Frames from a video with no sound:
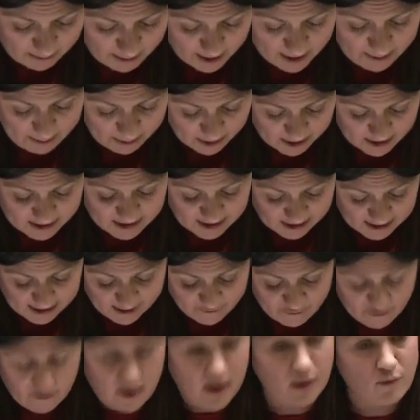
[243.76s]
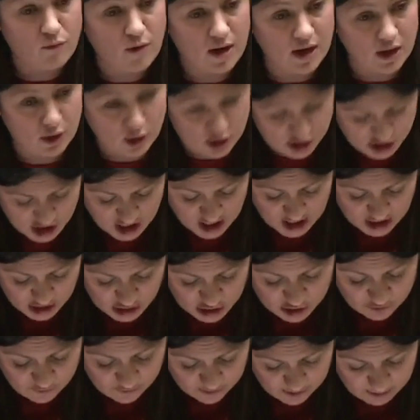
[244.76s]
people are delivering real
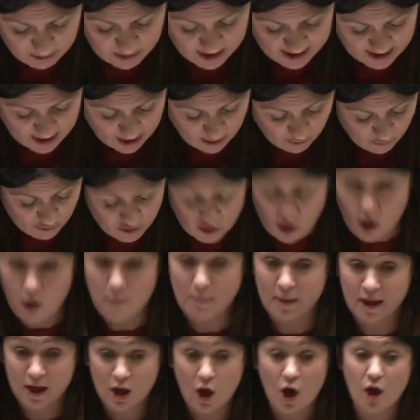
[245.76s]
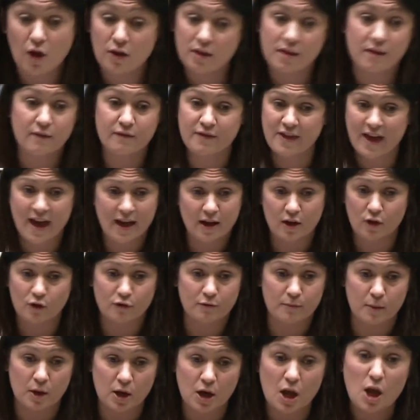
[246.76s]
change for themselves, not because of their
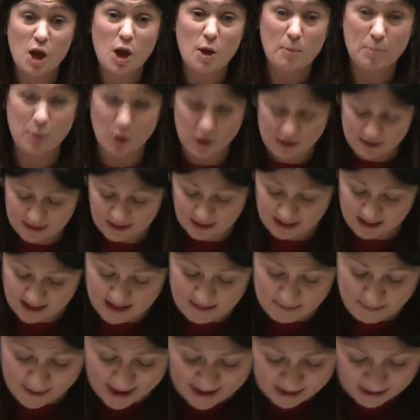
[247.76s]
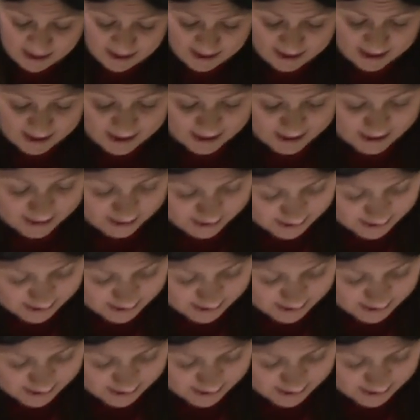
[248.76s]
government, but despite it.